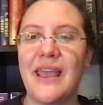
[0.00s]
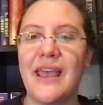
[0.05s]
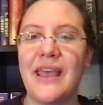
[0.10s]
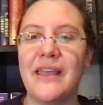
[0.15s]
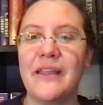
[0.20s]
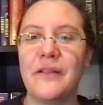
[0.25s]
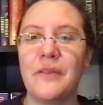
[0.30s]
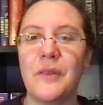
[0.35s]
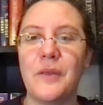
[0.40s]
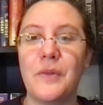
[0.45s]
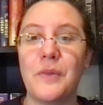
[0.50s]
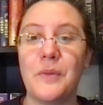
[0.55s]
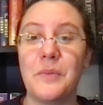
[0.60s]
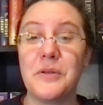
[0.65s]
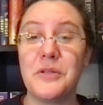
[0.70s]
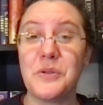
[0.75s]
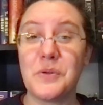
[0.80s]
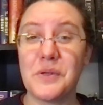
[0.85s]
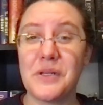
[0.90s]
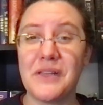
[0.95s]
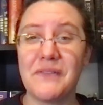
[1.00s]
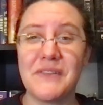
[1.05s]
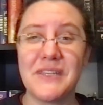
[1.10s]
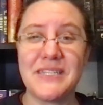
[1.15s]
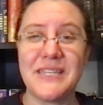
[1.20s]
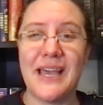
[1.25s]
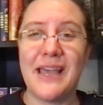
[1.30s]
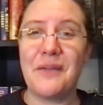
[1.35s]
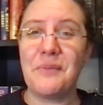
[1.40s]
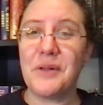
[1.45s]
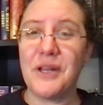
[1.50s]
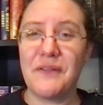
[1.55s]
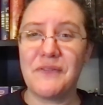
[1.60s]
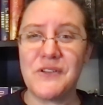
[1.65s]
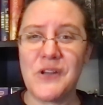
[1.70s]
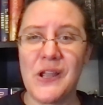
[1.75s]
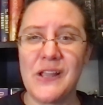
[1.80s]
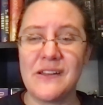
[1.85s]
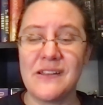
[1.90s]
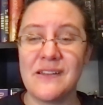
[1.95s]
And the majority of the time when I've
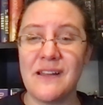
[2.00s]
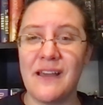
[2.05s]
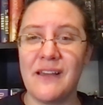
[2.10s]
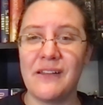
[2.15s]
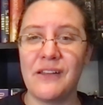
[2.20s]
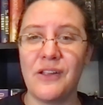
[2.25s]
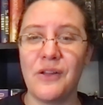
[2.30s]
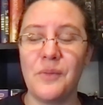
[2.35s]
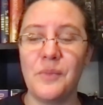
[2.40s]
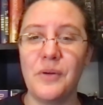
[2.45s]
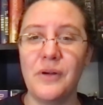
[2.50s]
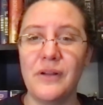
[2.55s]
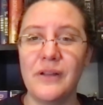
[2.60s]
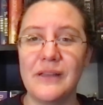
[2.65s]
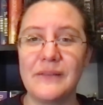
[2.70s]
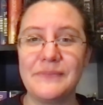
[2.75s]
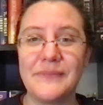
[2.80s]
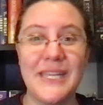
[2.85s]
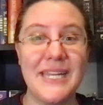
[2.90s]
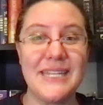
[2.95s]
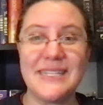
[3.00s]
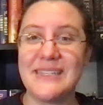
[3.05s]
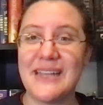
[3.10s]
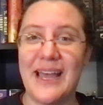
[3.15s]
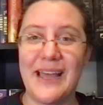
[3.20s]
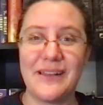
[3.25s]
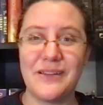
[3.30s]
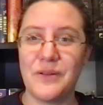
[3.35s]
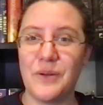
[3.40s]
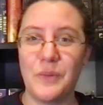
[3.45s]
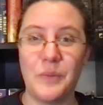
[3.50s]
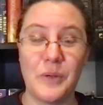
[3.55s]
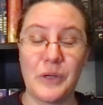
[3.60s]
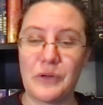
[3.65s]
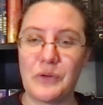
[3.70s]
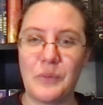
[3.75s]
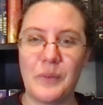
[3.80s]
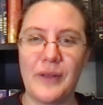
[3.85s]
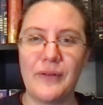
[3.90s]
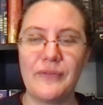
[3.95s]
tried an audiobook, it has not
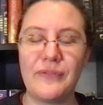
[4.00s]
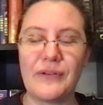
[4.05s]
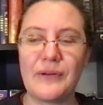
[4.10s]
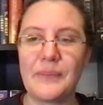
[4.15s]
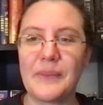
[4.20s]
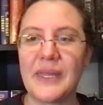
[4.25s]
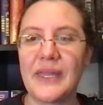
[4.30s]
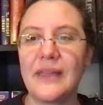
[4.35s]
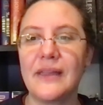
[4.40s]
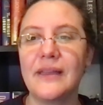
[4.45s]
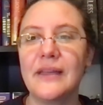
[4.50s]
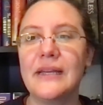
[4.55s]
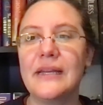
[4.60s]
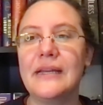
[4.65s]
worked well for me.